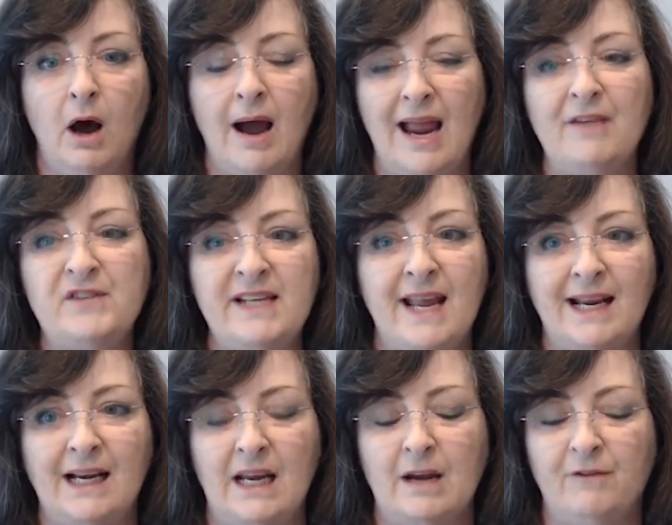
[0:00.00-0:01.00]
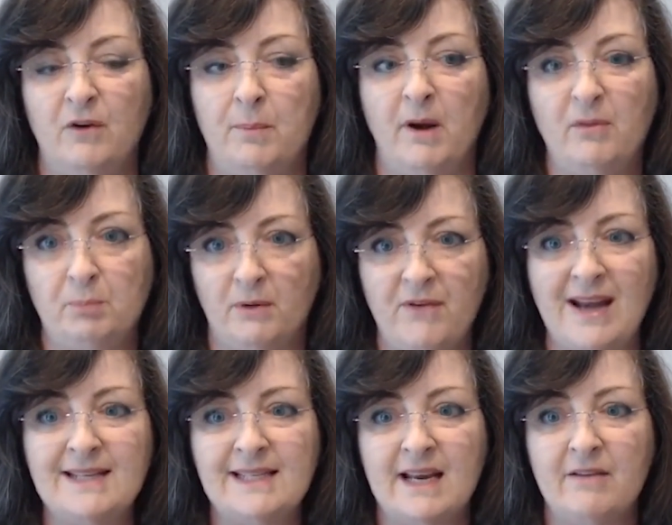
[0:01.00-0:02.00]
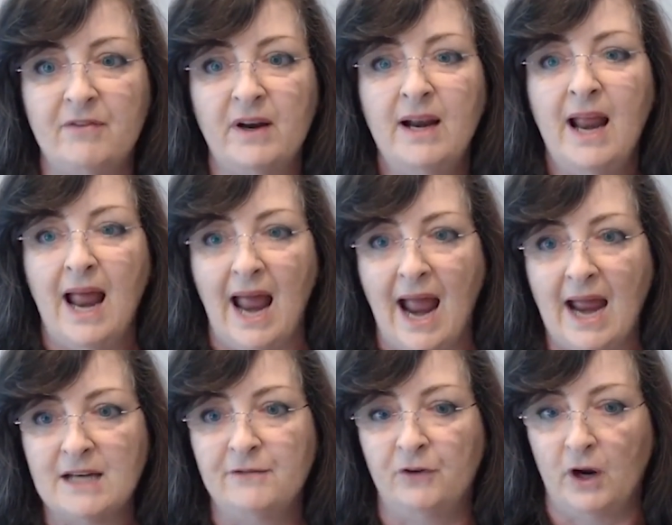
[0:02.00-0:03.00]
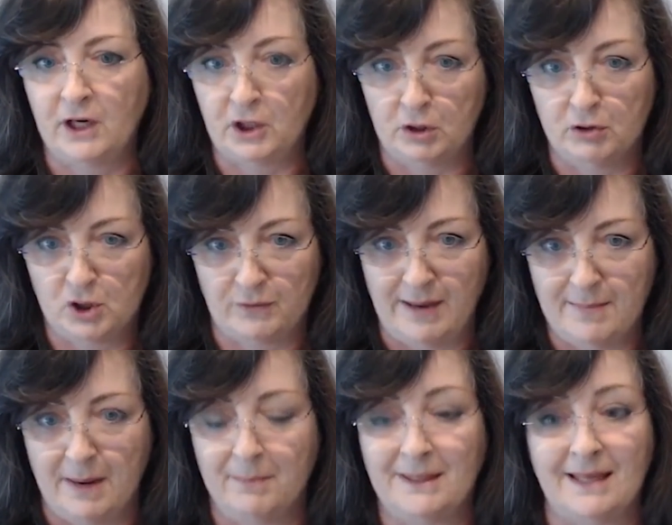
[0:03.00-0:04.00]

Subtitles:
are FDA cleared for both preventive and for acute treatment.